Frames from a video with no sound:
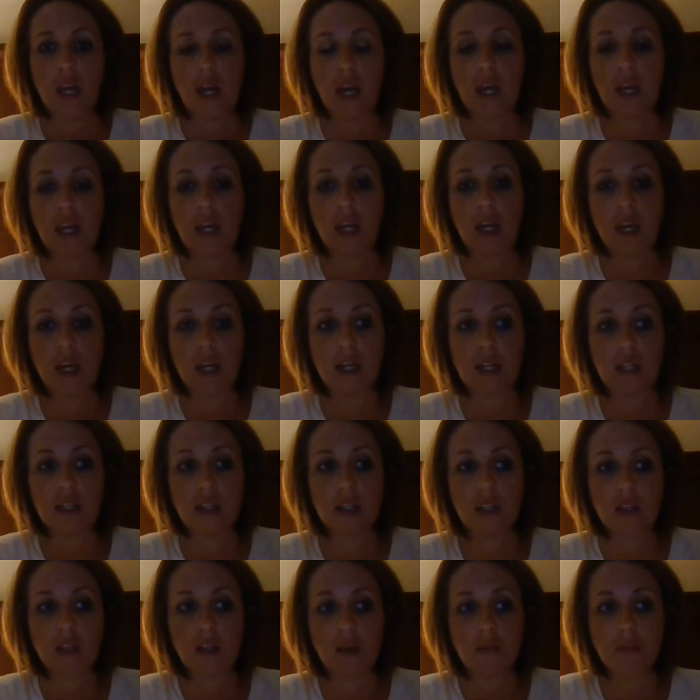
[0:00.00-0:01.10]
And
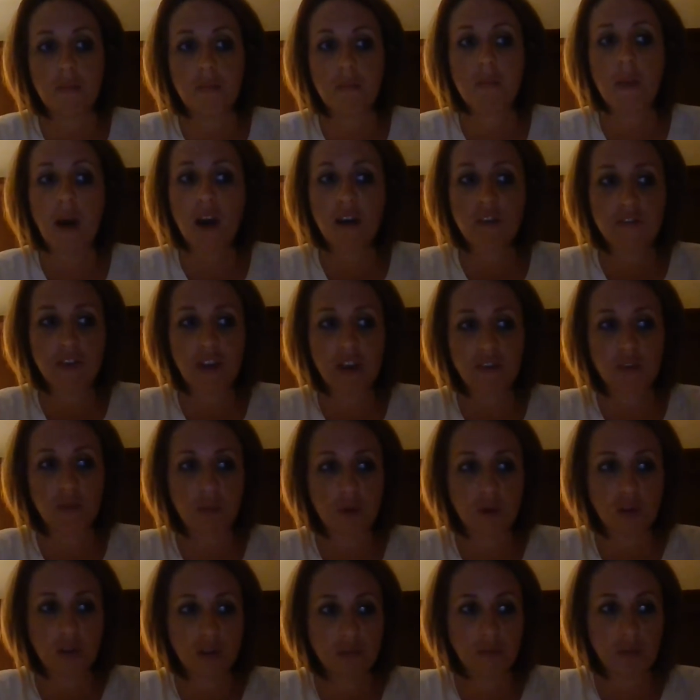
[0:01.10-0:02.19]
my favorite
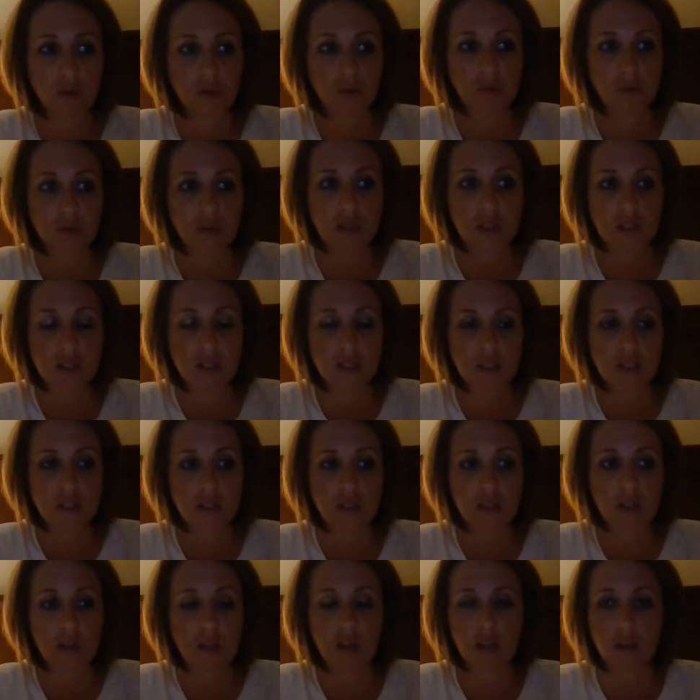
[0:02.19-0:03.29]
part of the book was
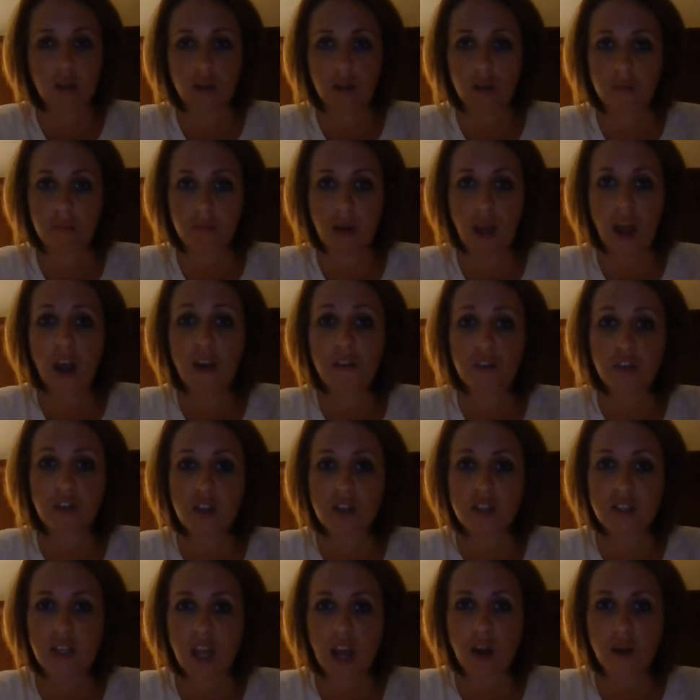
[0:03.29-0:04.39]
after
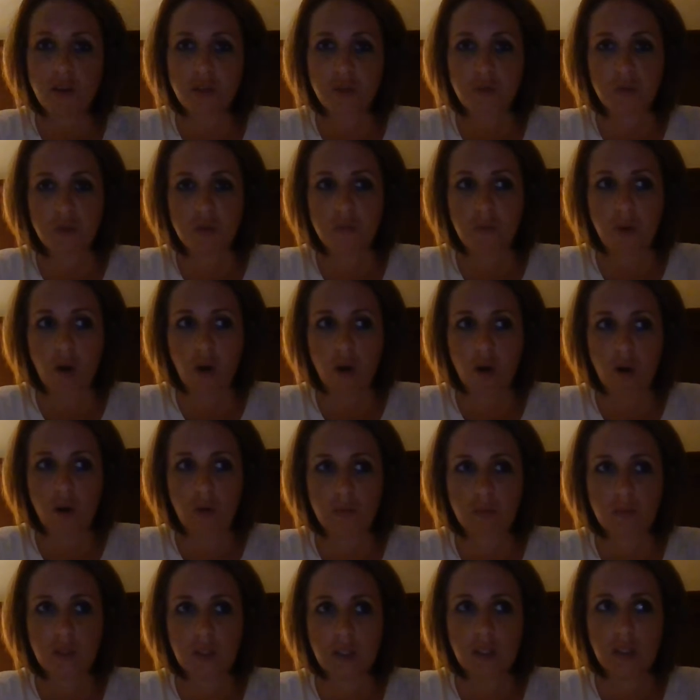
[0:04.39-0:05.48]
his house was
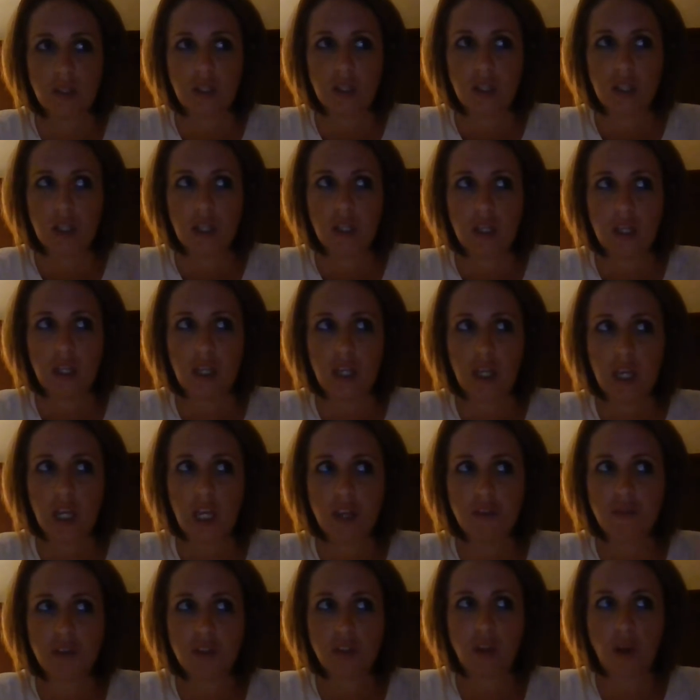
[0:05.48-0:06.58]
bombed,
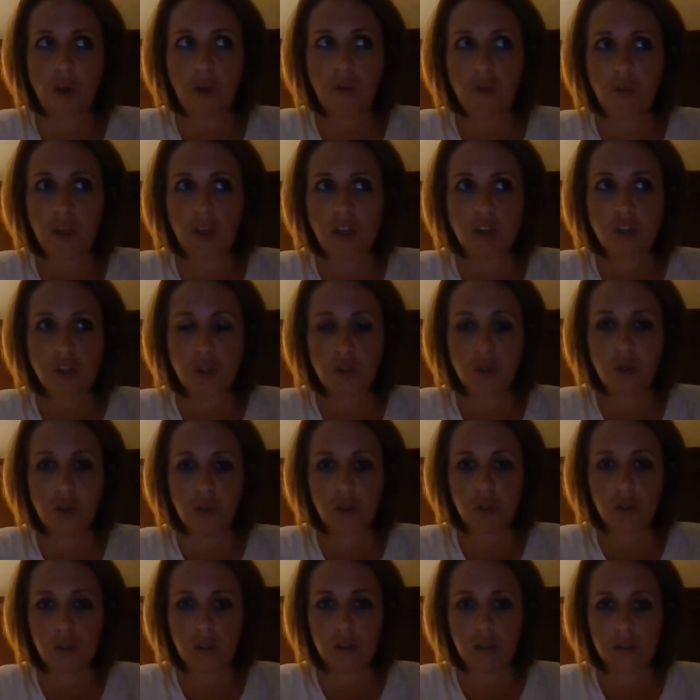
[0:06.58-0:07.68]
even though they
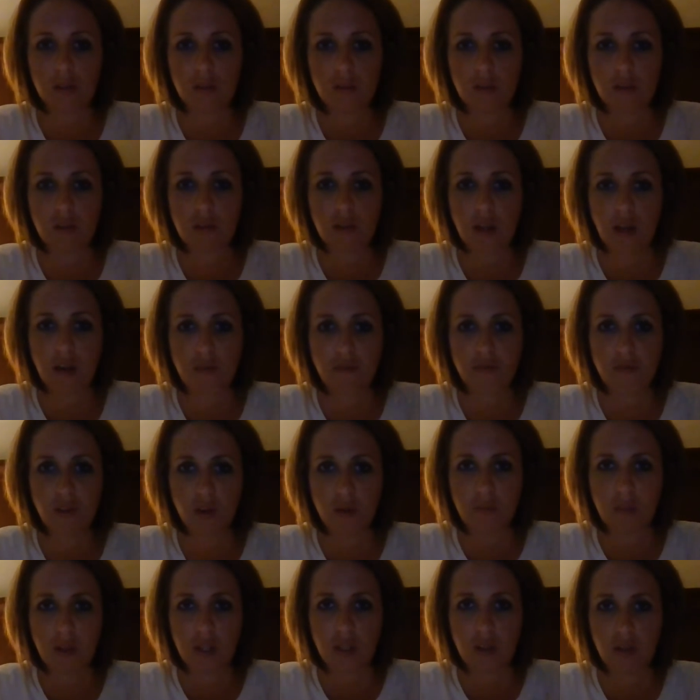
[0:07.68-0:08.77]
took that
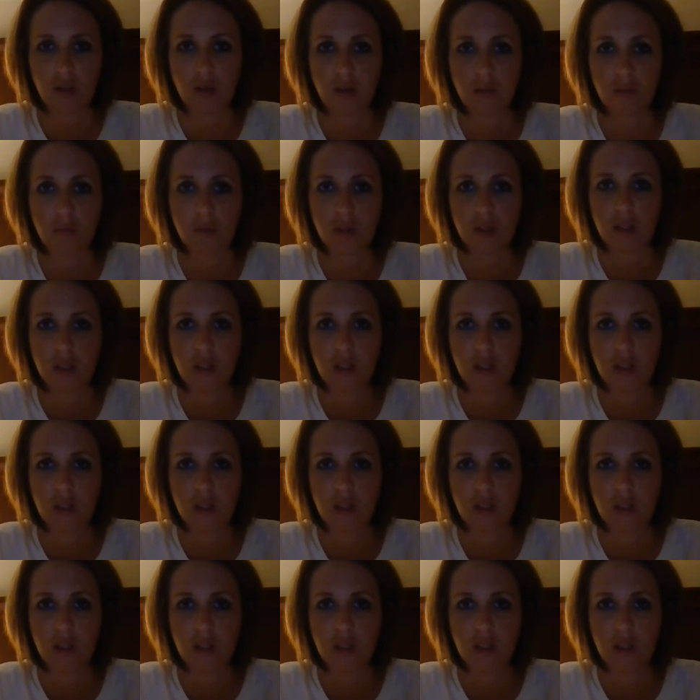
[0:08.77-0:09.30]
from him,